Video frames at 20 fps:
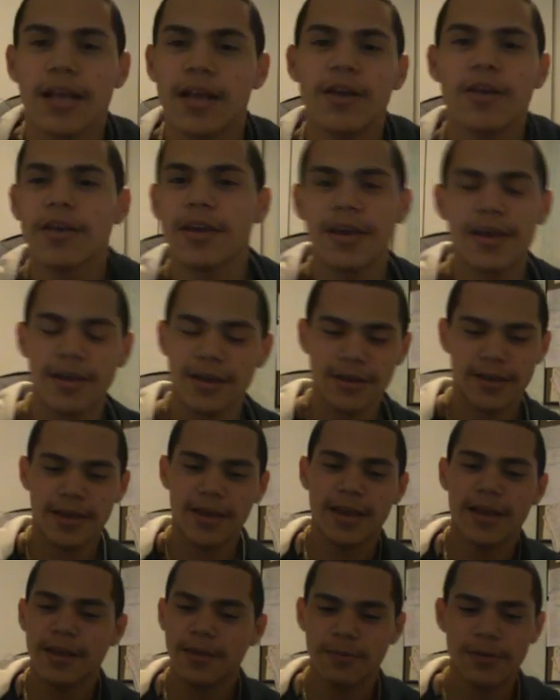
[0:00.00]
Okay, okay,
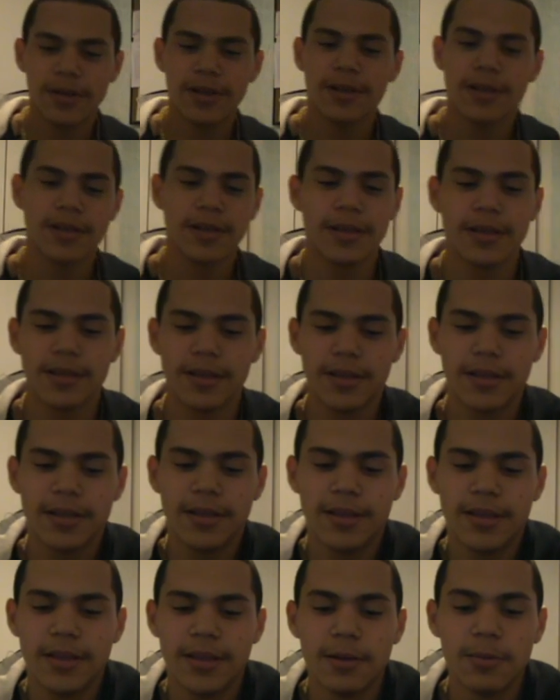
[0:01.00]
anyway.
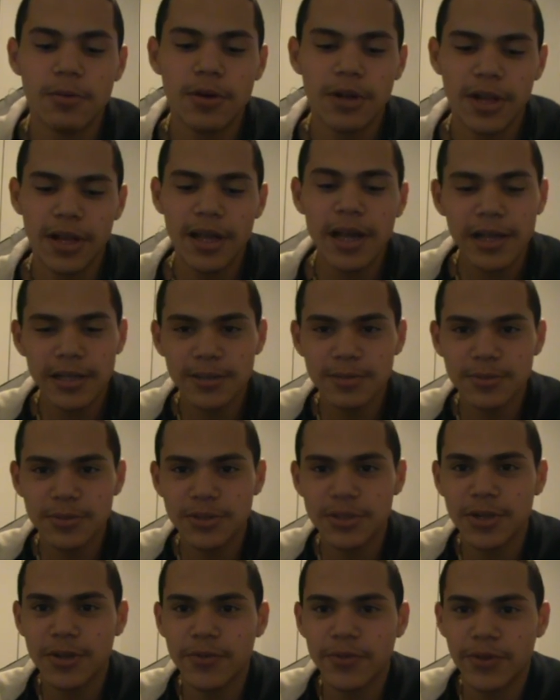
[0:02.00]
Well, I got some
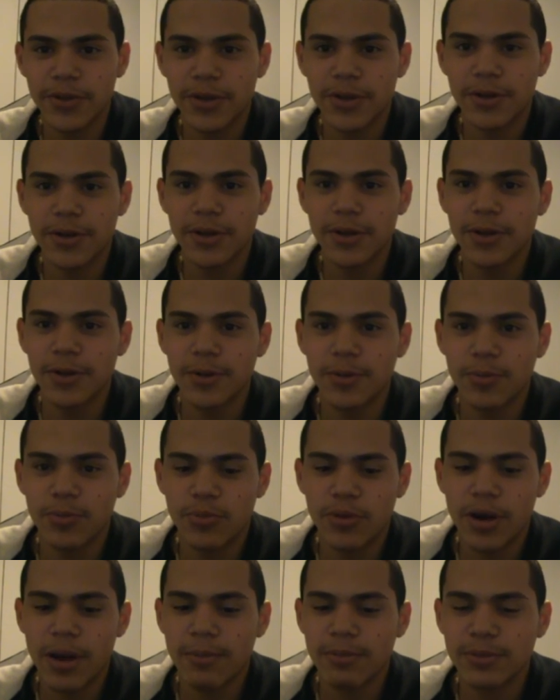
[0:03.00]
stuff here, you know,
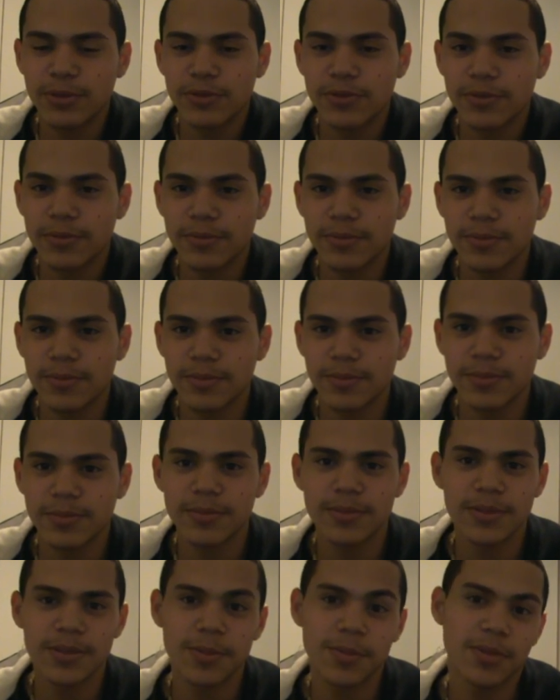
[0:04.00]
props from
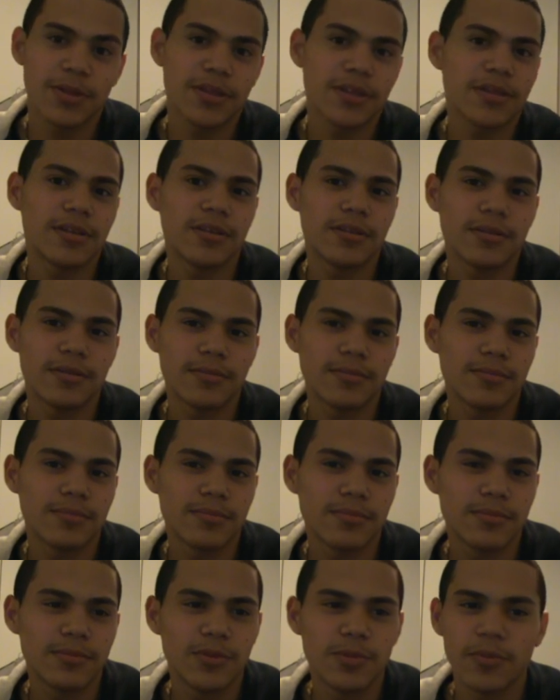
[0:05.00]
some of the.
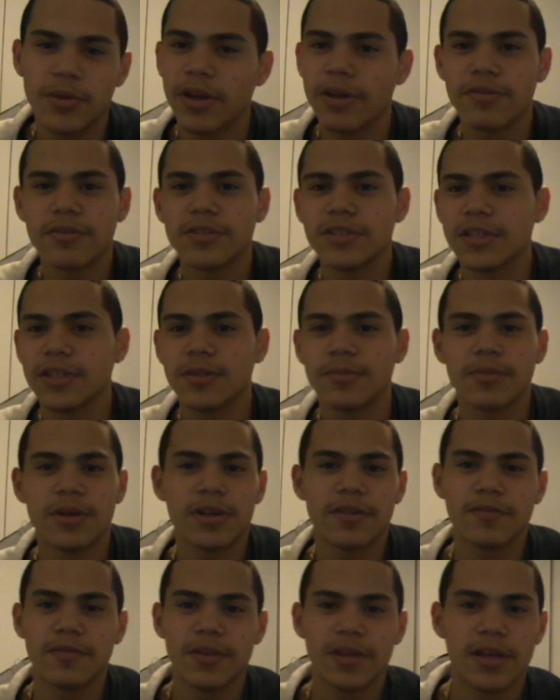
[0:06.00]
You might have seen it, might
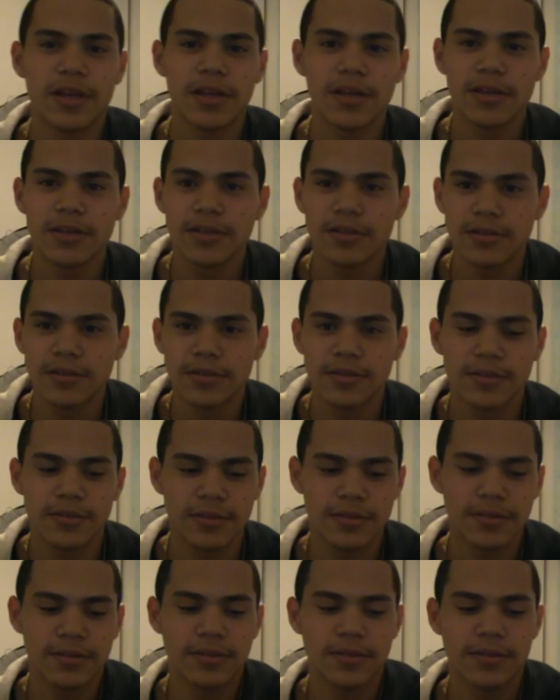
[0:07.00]
have not.
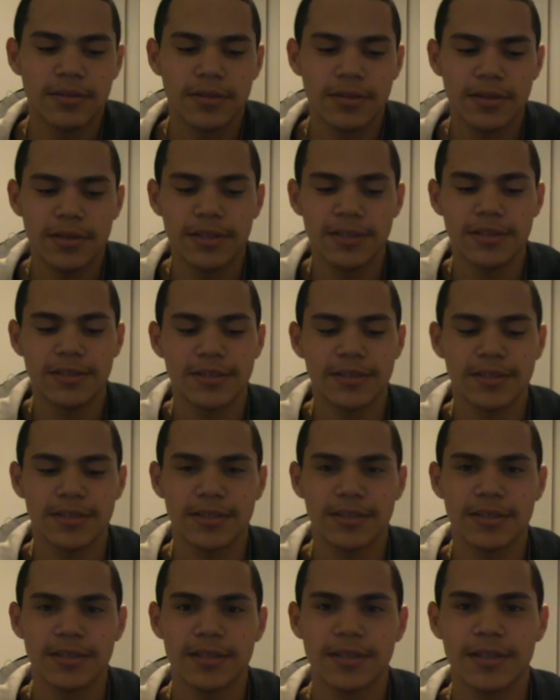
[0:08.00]

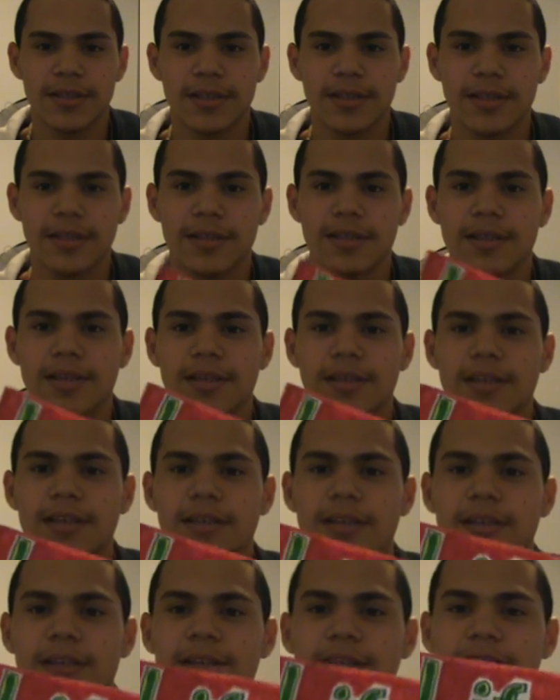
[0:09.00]
This
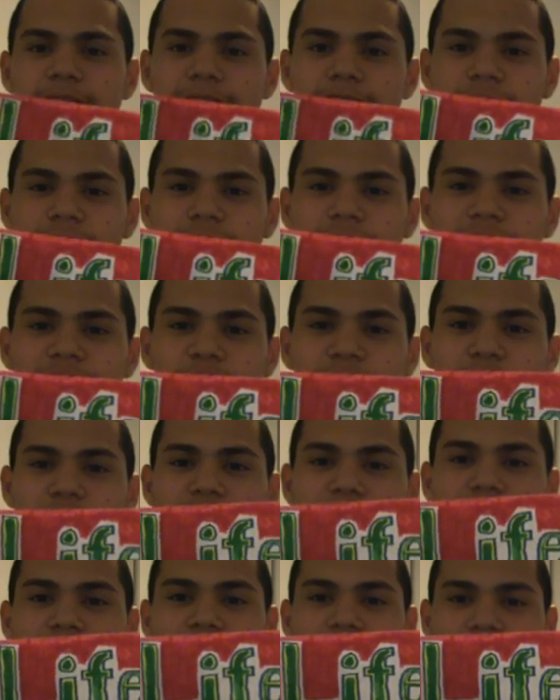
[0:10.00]
is the life
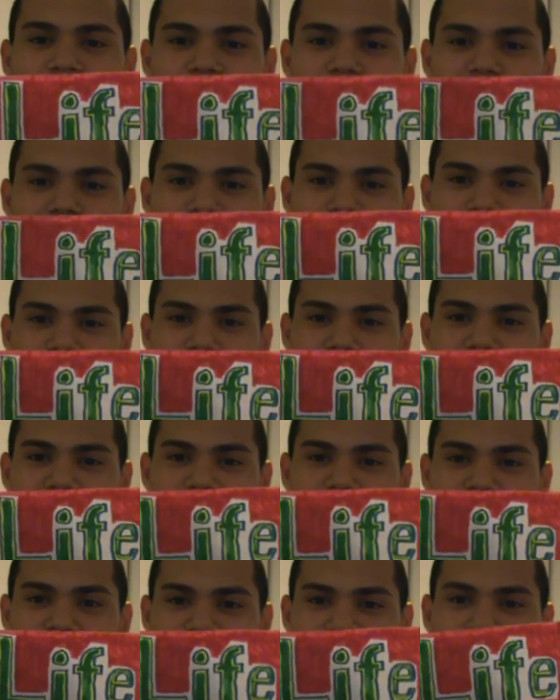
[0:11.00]
banner, you know,
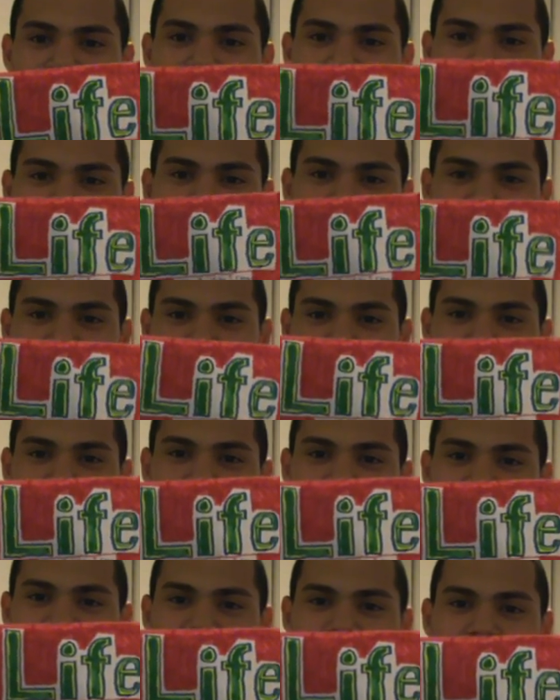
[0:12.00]
life, life
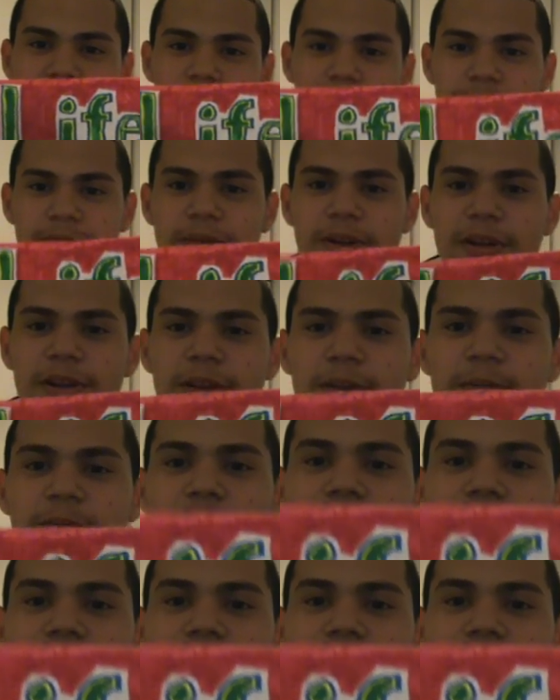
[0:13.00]
written